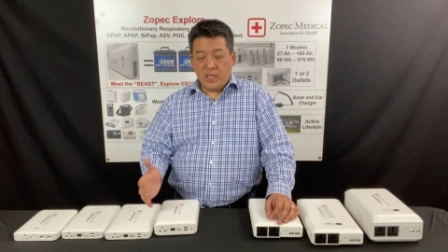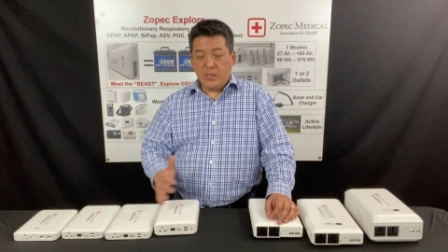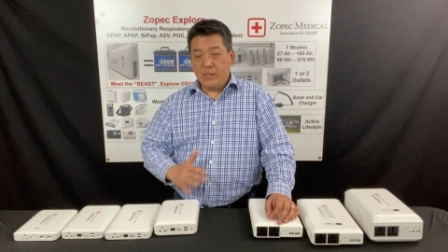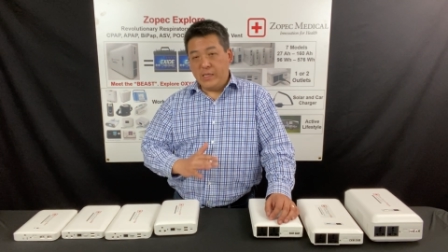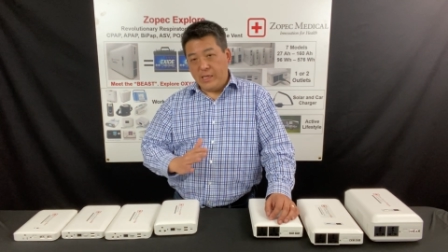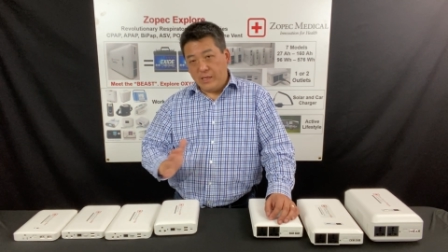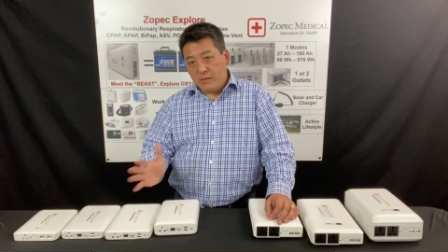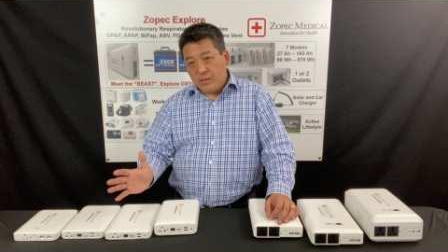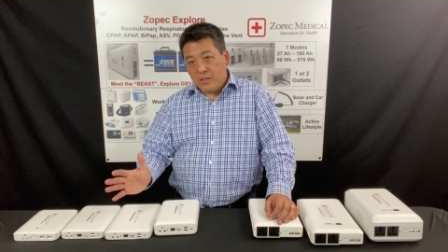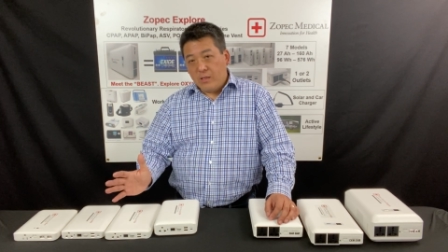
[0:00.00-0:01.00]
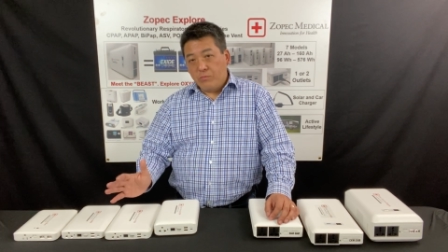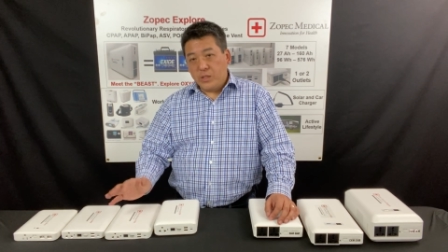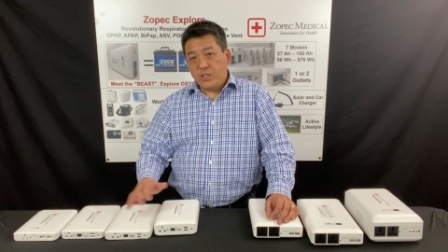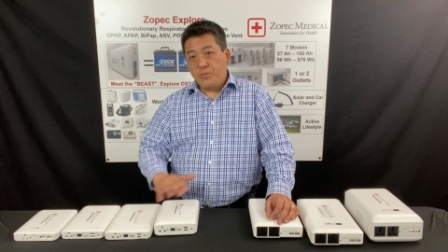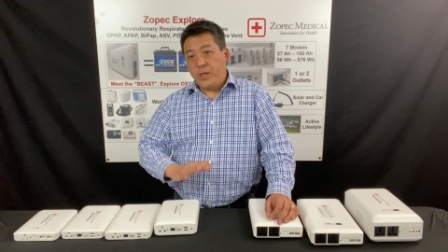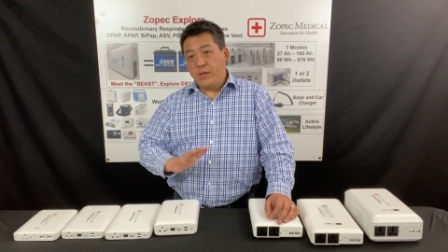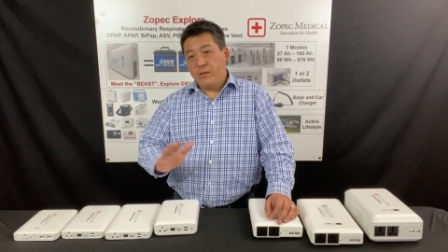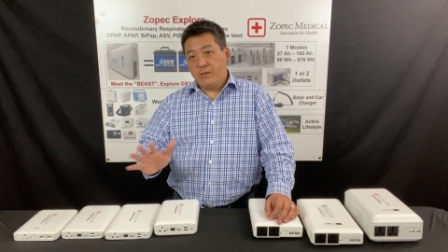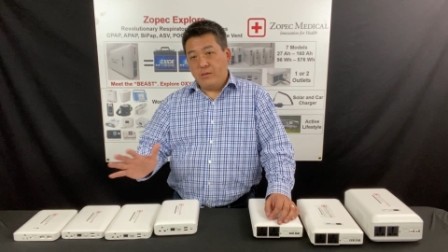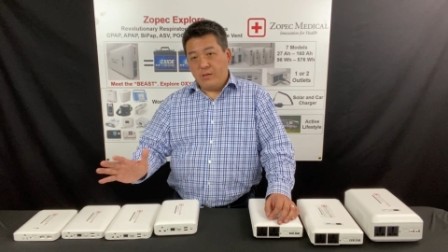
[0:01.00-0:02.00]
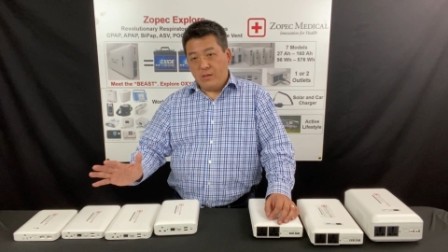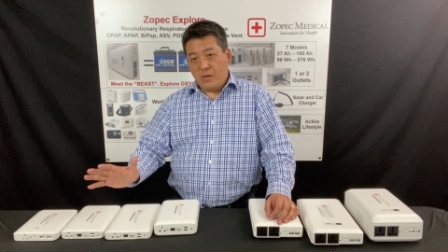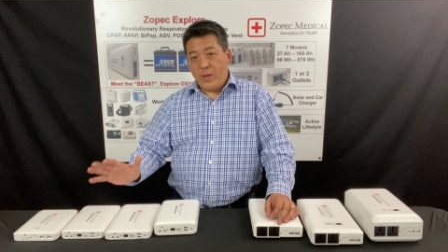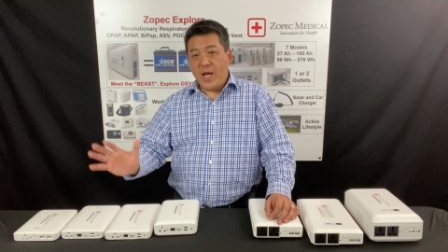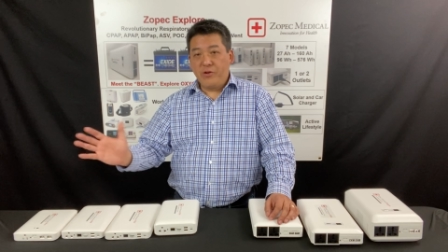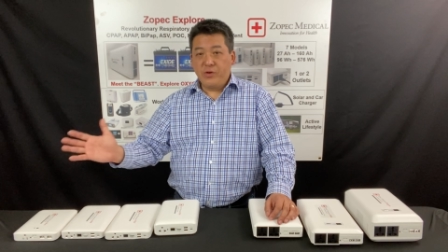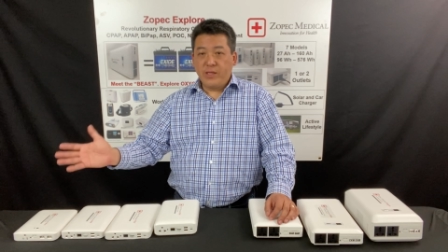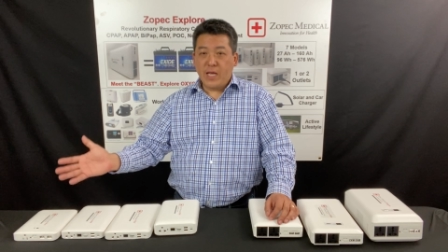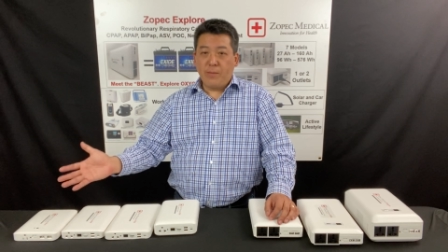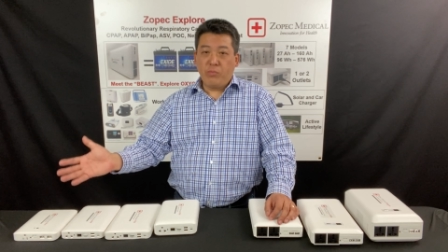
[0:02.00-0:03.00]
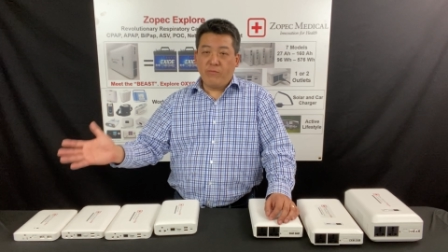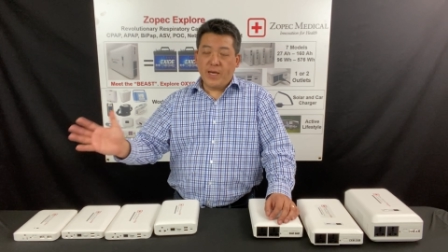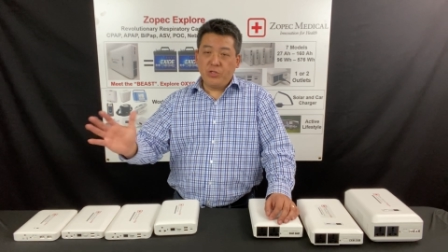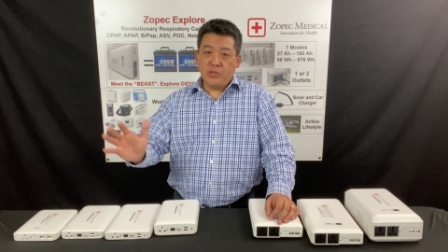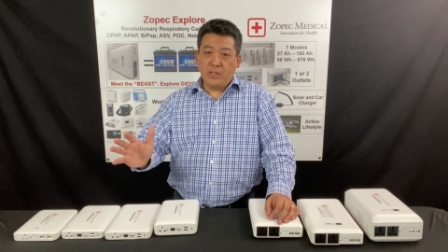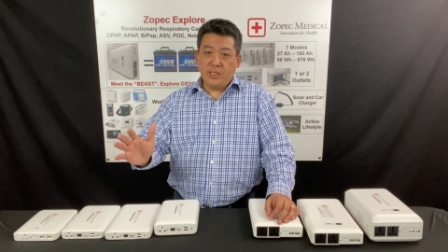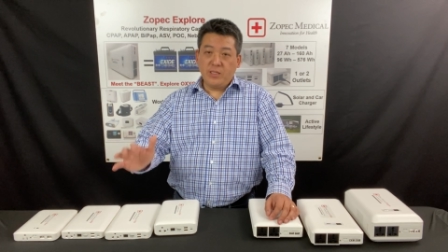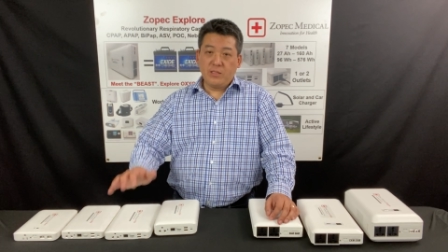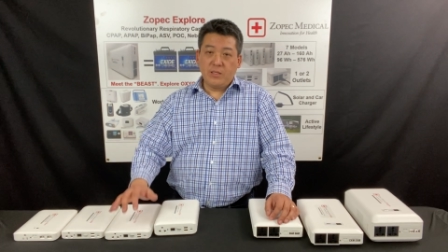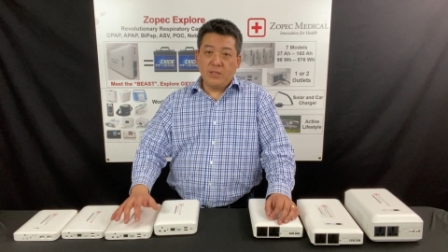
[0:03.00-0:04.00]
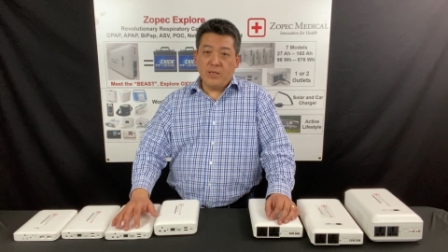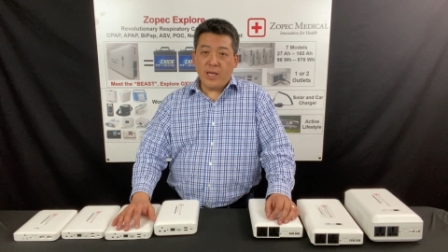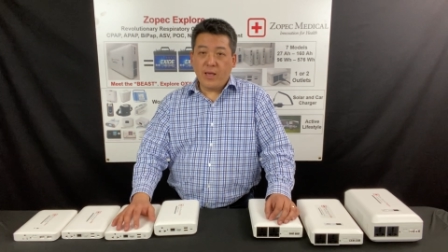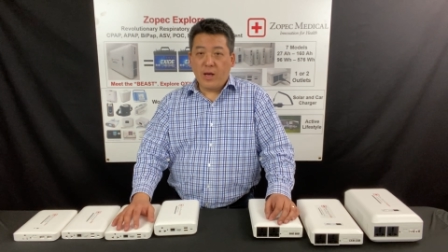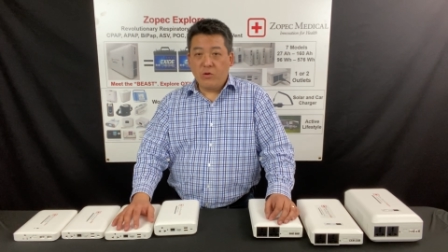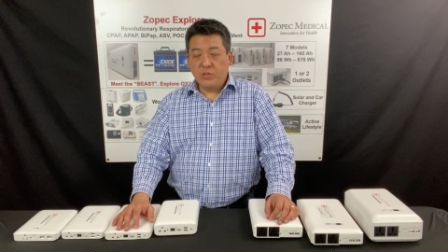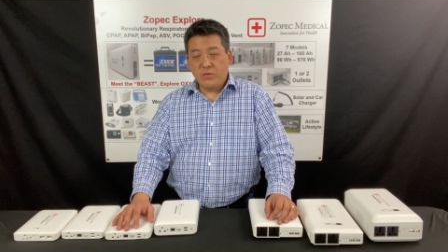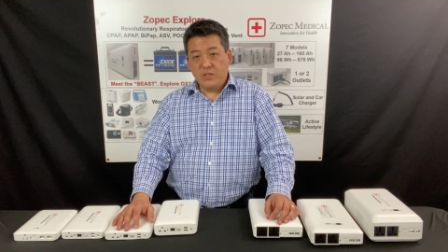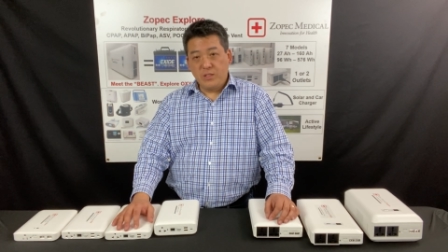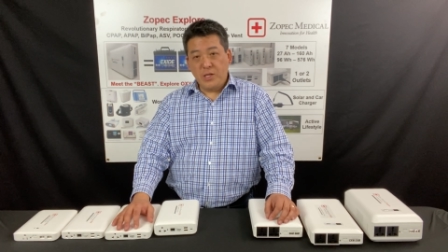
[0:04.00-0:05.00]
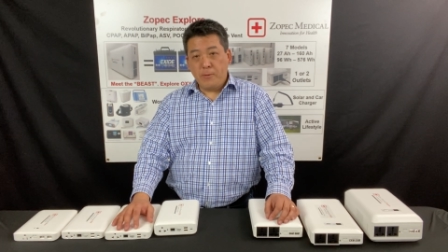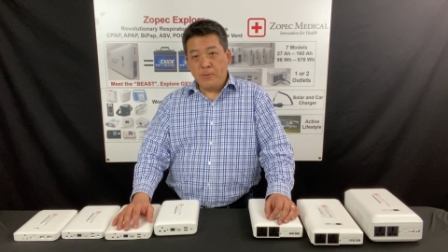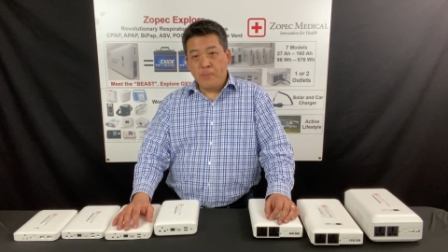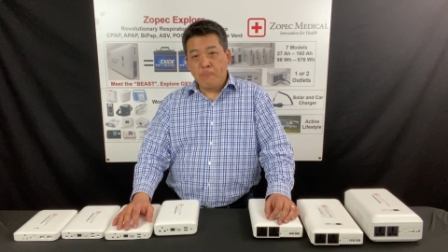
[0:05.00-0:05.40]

And again, please pick a battery that provides you at least eight hours of sleep.